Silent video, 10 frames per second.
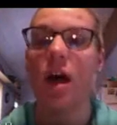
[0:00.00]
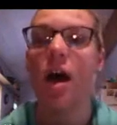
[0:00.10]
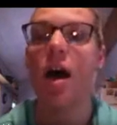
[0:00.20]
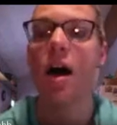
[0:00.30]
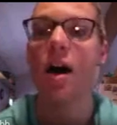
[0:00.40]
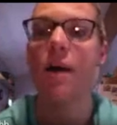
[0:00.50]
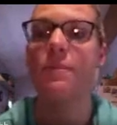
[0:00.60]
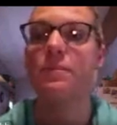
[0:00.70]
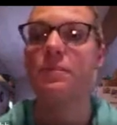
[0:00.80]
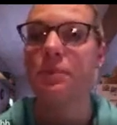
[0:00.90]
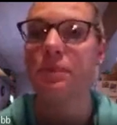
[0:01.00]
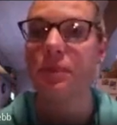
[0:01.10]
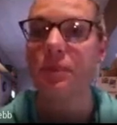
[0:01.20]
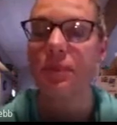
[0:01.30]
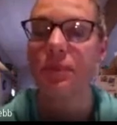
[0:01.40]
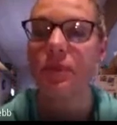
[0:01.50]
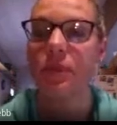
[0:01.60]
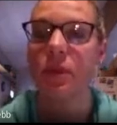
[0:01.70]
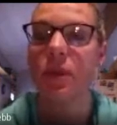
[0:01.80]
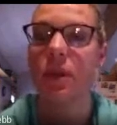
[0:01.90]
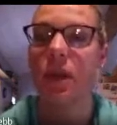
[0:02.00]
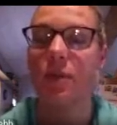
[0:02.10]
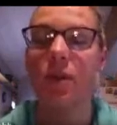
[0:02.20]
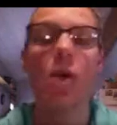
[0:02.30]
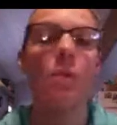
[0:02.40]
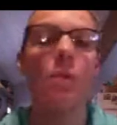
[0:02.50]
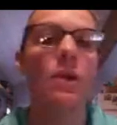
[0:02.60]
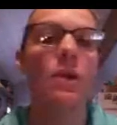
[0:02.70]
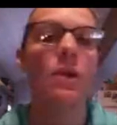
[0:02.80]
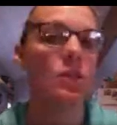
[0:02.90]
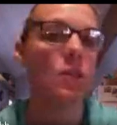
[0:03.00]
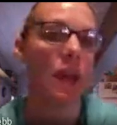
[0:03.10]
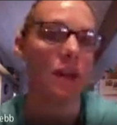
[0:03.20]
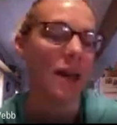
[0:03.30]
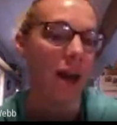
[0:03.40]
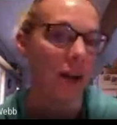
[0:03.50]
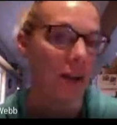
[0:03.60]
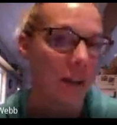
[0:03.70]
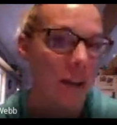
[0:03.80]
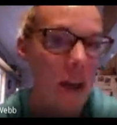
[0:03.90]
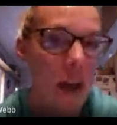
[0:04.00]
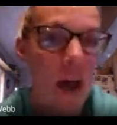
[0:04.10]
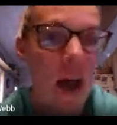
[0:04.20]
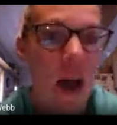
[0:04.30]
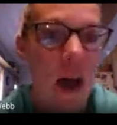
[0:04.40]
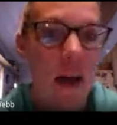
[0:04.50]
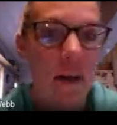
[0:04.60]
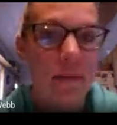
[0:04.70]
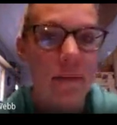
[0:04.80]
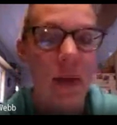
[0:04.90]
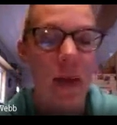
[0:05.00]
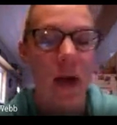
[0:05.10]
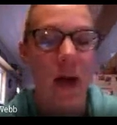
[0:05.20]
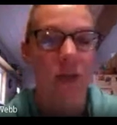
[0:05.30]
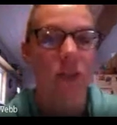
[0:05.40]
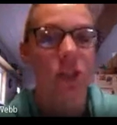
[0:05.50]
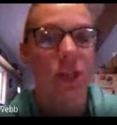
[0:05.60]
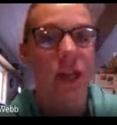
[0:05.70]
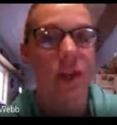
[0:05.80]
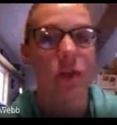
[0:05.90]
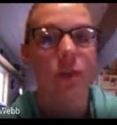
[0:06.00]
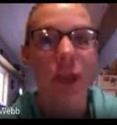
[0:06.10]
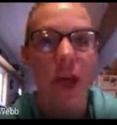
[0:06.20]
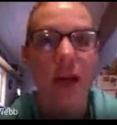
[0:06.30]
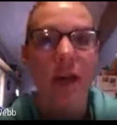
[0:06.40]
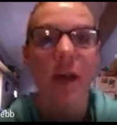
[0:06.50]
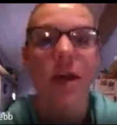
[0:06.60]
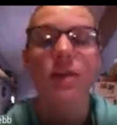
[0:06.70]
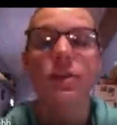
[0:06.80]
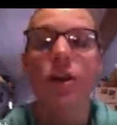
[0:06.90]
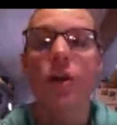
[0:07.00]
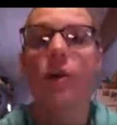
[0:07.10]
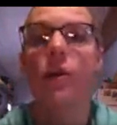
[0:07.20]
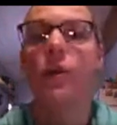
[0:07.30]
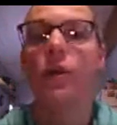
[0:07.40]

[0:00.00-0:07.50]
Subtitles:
um, hemoglobin is what carries iron and oxygen in your blood. So